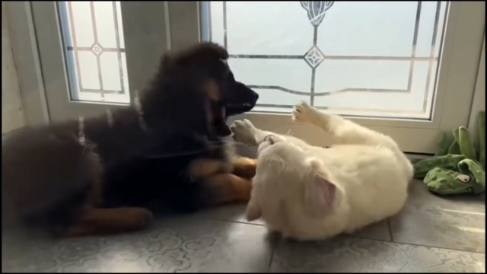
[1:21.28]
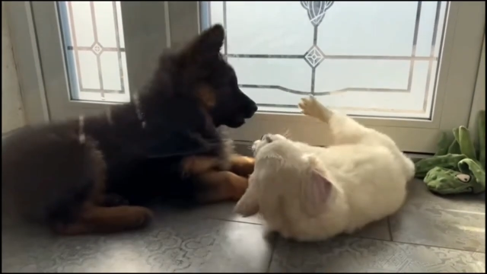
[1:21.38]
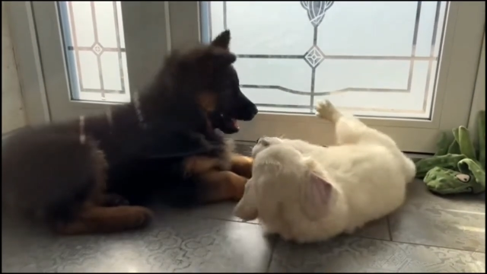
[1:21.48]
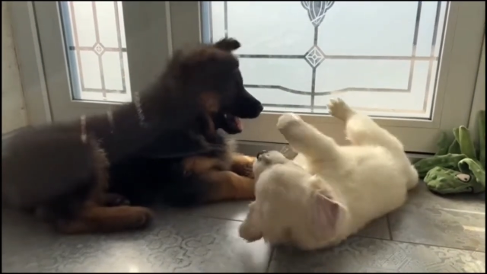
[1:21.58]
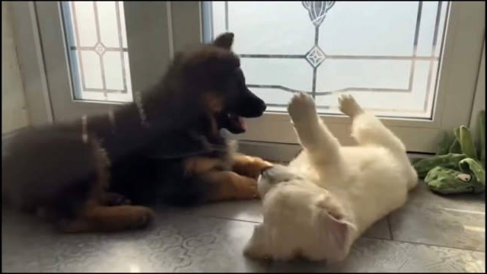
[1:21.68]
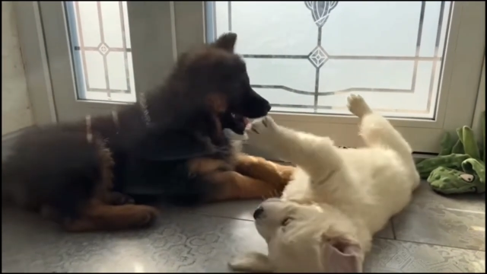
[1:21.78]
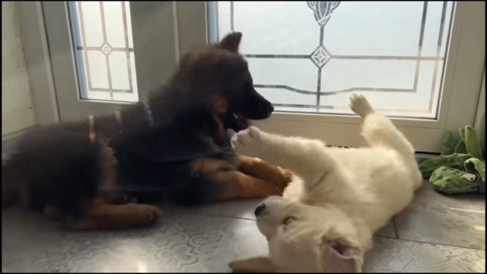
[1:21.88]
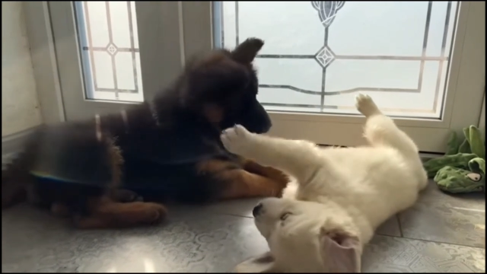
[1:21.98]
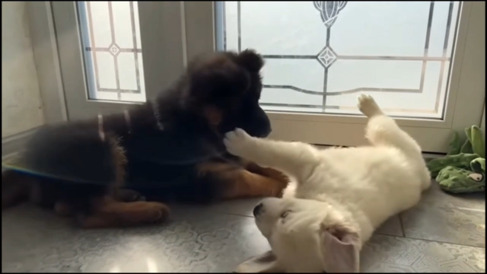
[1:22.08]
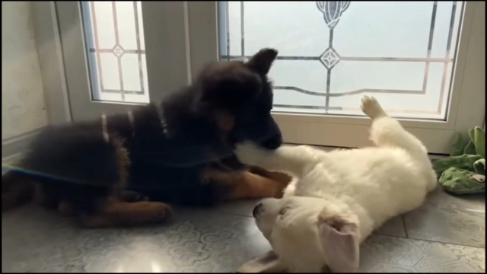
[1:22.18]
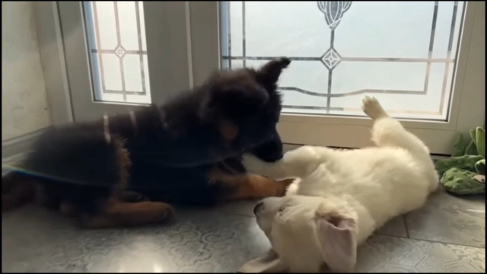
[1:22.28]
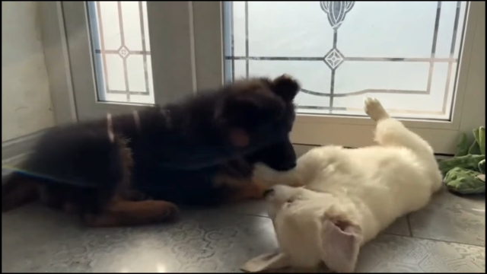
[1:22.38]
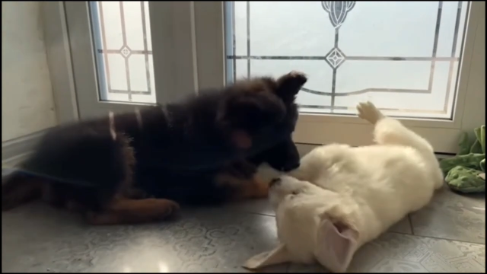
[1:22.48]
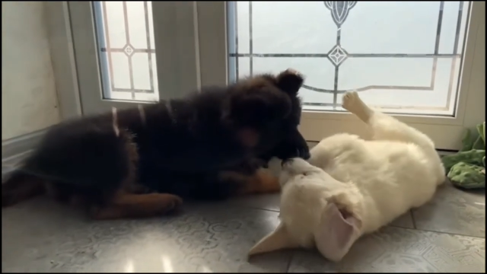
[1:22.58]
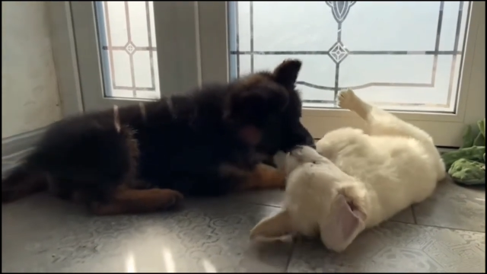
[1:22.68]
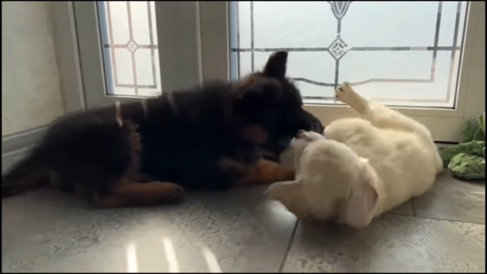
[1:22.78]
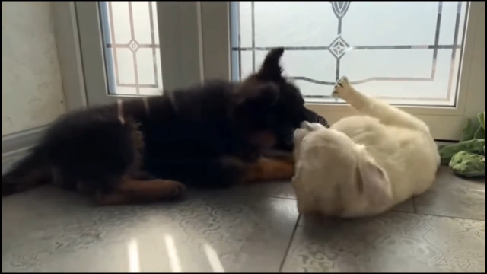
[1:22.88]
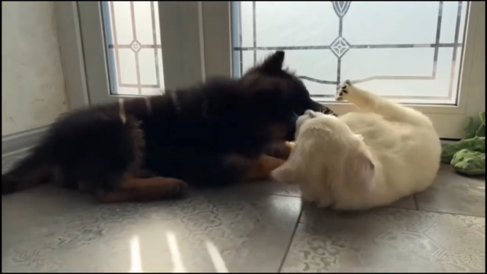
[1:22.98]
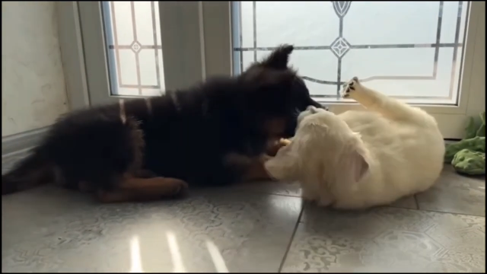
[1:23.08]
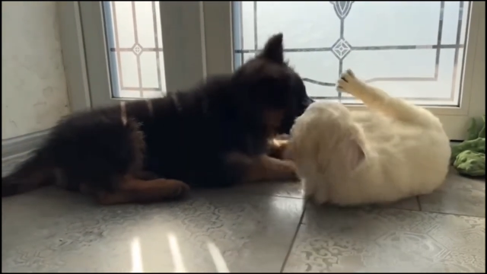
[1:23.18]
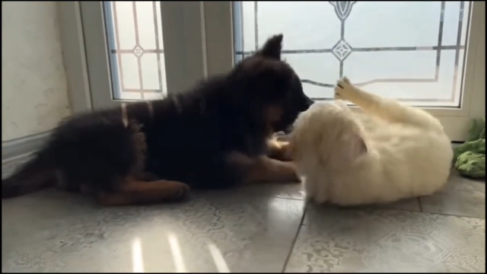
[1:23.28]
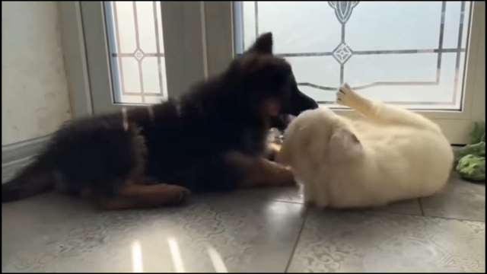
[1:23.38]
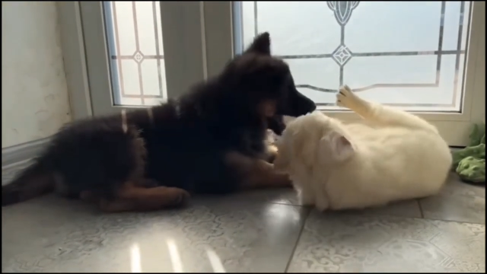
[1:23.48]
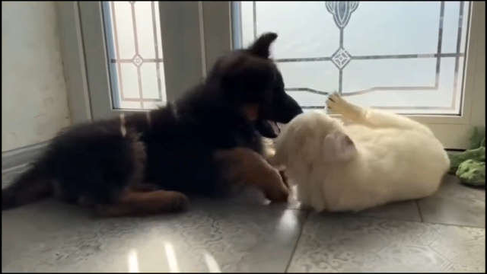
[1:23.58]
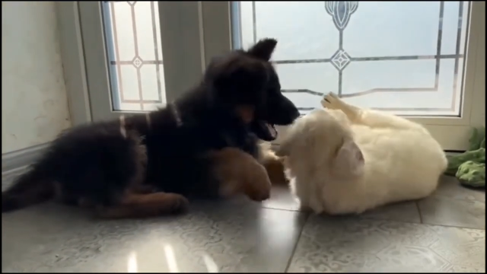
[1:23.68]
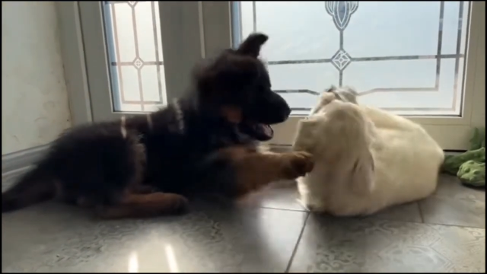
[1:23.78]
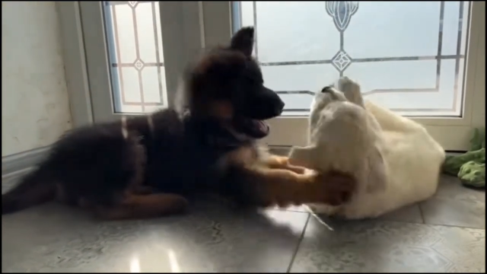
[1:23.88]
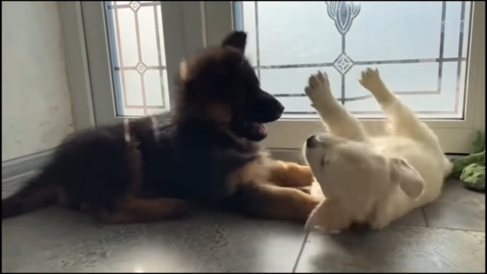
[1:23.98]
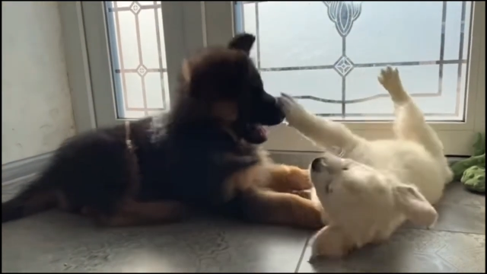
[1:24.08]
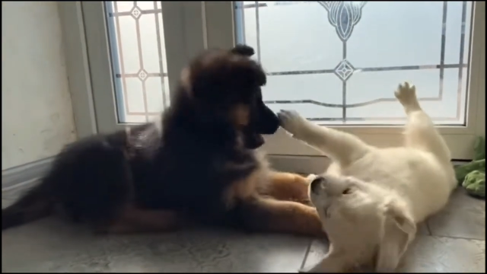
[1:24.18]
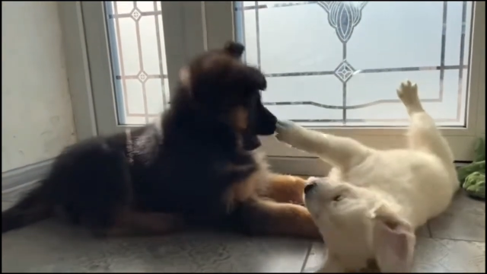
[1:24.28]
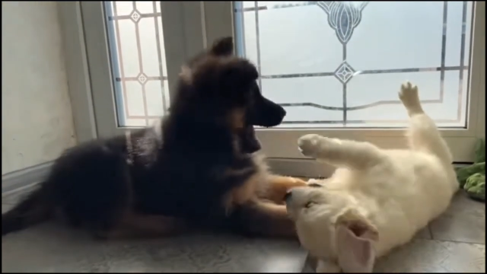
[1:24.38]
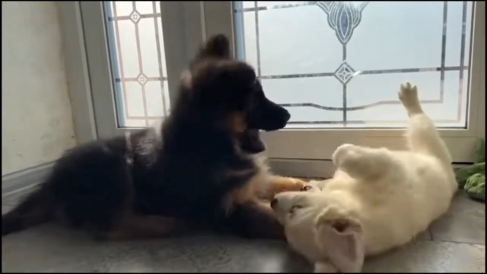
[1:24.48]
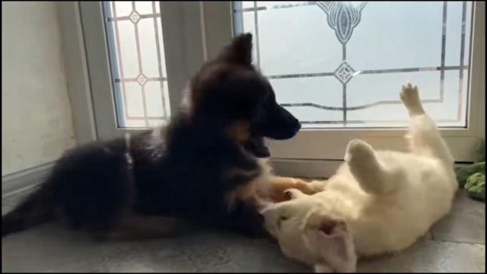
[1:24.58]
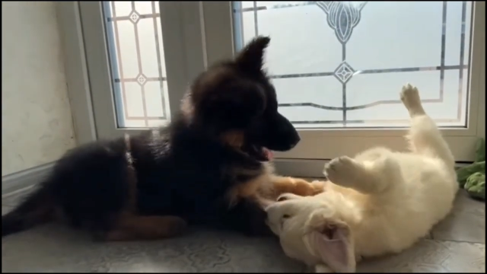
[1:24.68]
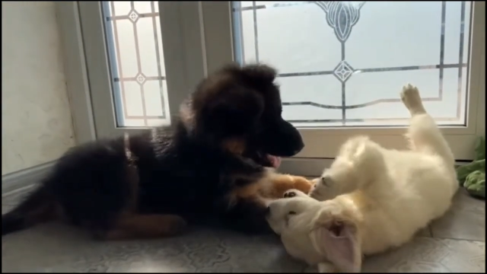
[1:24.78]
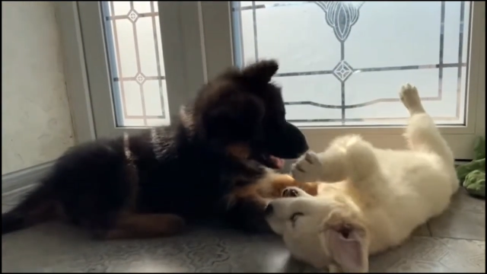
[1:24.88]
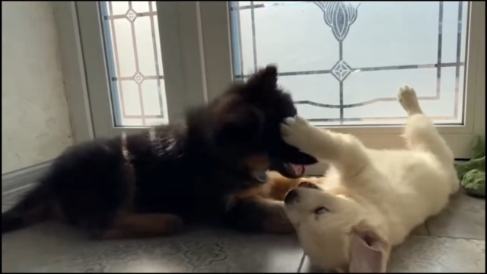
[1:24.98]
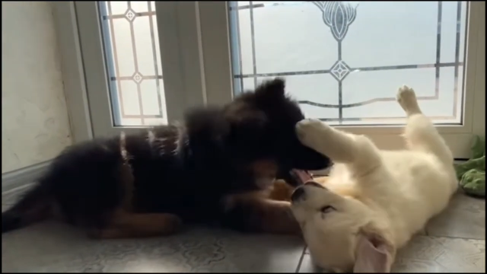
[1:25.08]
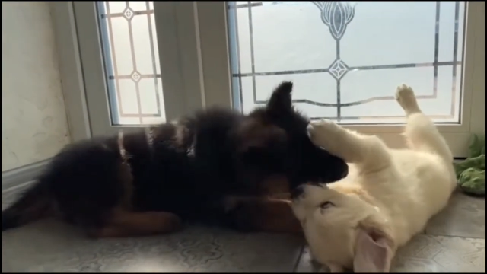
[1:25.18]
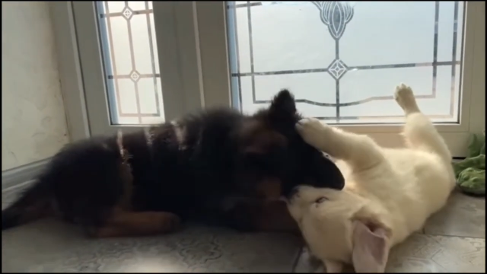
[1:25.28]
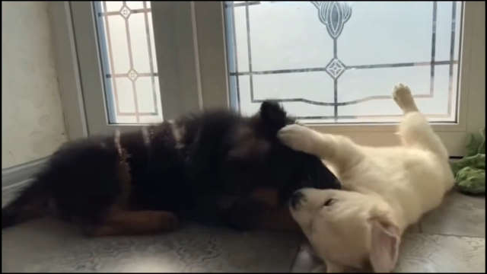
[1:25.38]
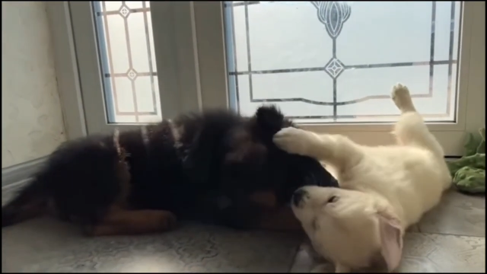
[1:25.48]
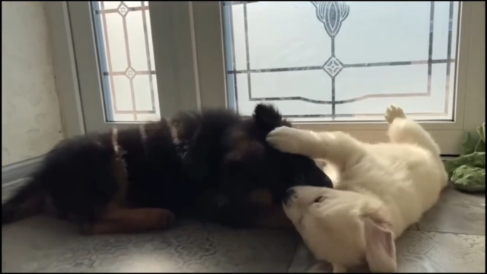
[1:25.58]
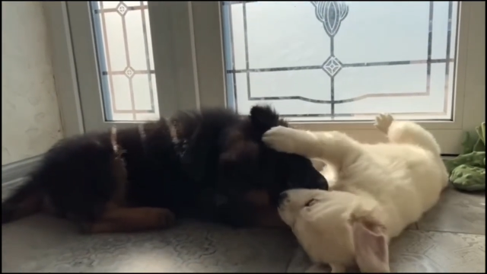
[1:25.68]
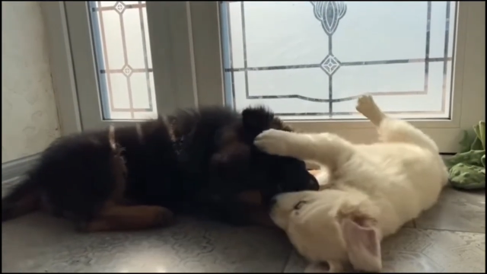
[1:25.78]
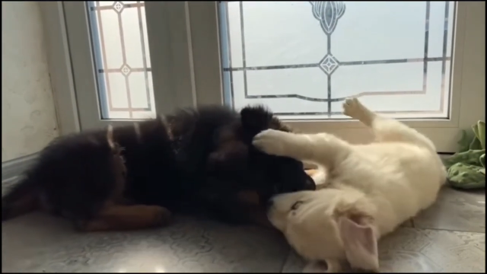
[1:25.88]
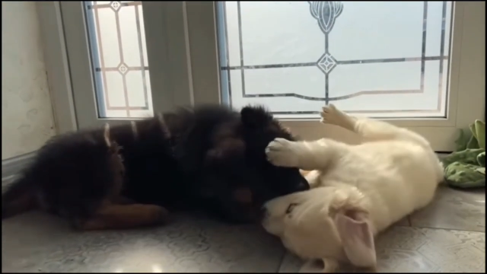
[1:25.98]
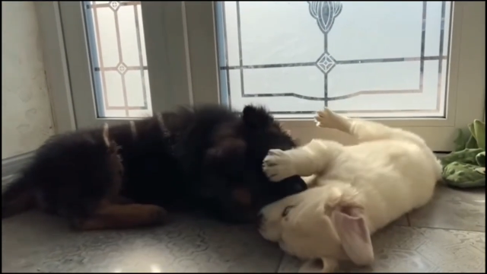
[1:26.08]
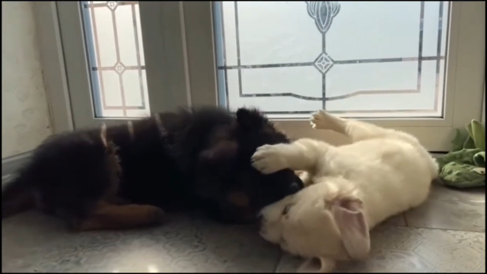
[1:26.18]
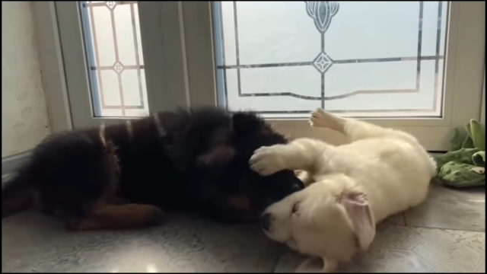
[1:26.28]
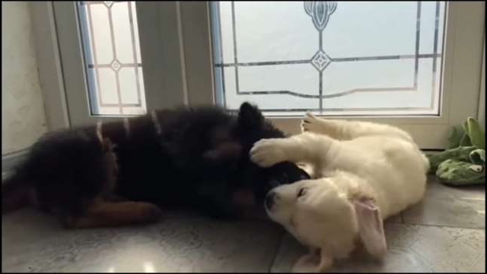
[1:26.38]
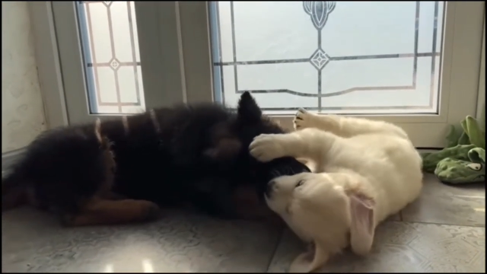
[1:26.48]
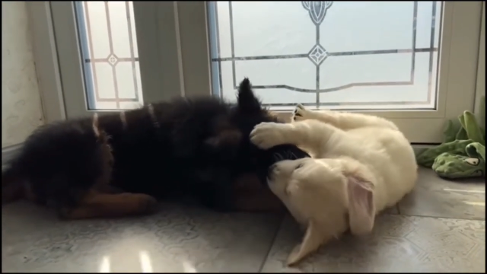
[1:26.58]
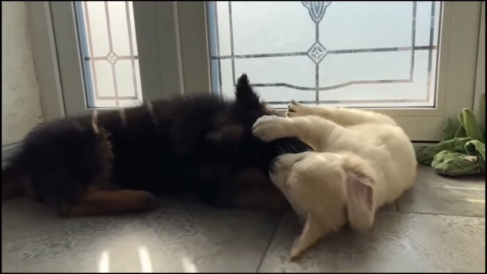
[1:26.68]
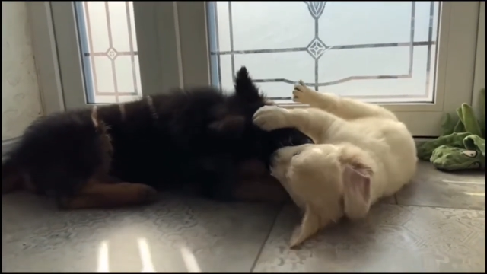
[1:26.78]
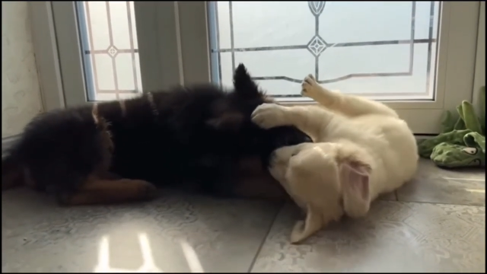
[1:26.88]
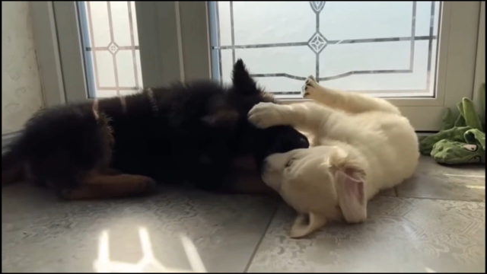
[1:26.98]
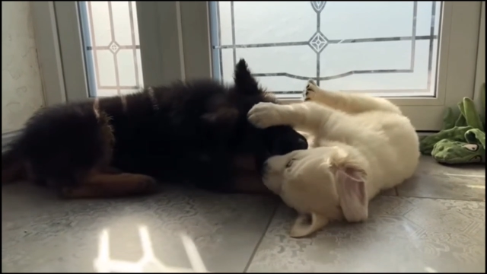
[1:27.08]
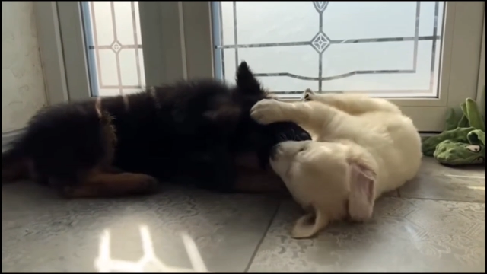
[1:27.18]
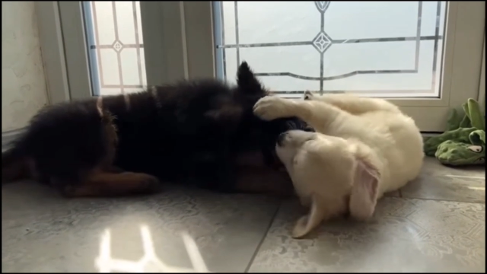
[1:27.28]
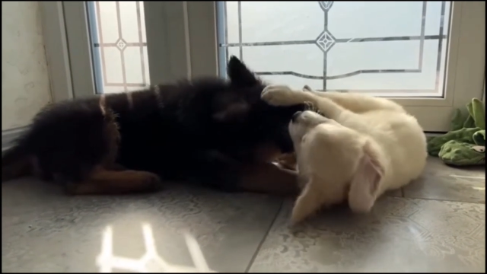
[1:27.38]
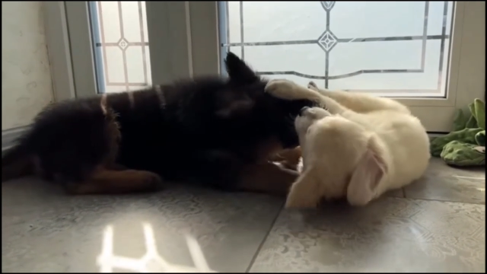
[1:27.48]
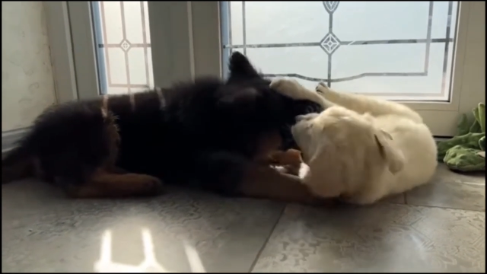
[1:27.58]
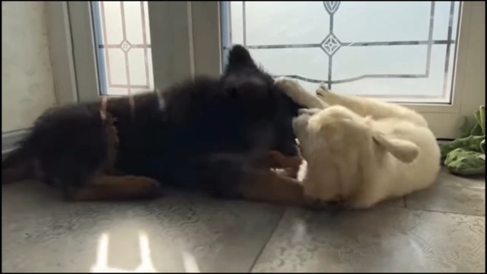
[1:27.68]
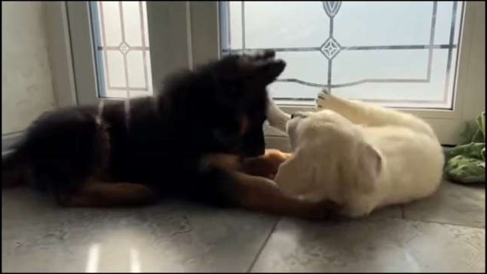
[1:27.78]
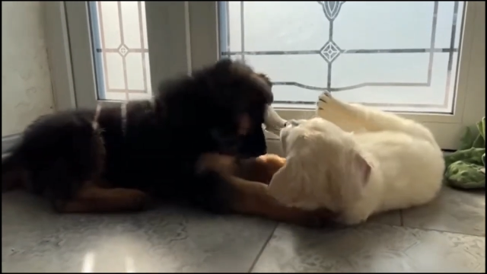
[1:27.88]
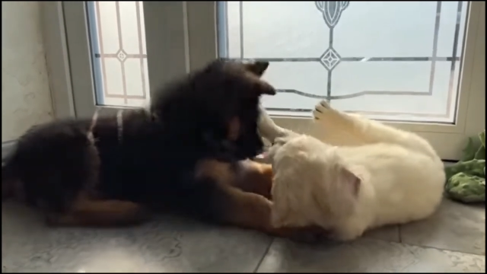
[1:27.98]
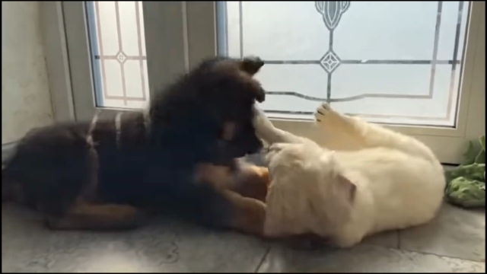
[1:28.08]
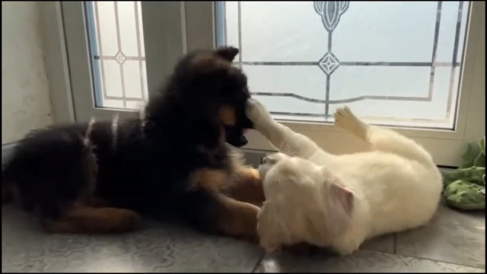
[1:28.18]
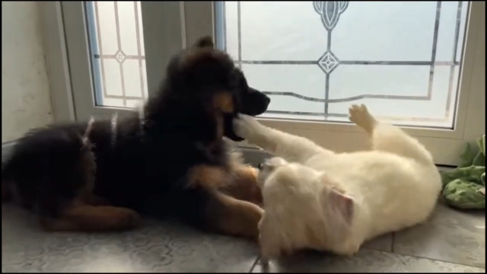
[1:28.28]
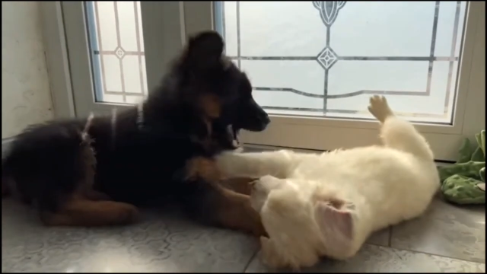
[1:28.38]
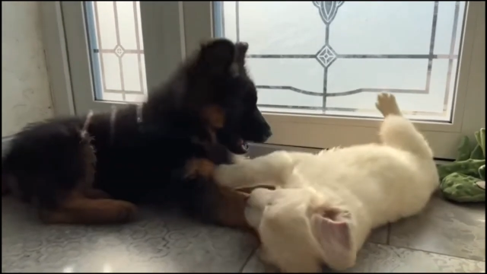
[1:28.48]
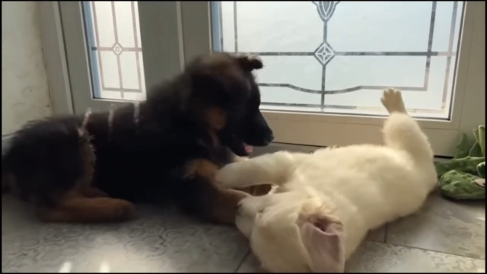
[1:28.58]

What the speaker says: No face is visible, so there are no lips to read.